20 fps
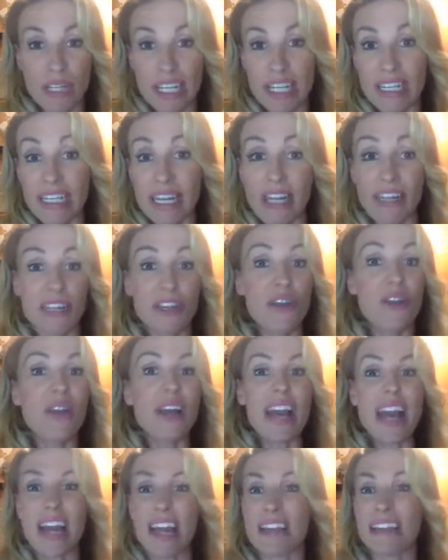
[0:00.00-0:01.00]
detail, and you
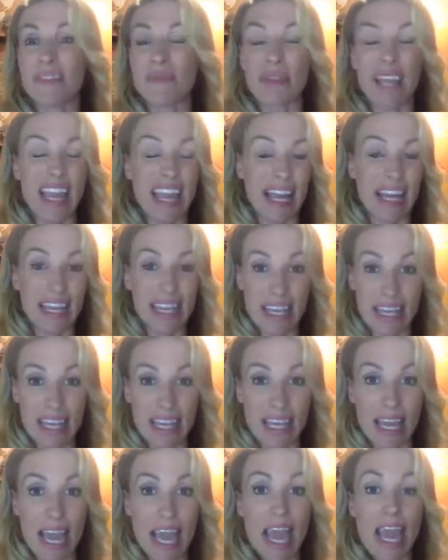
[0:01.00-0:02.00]
can ask me
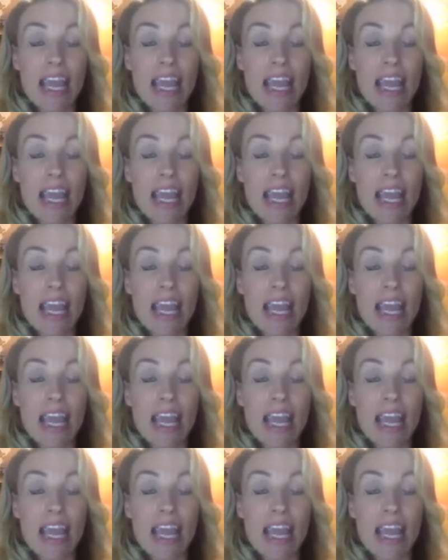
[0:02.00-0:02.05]
anything.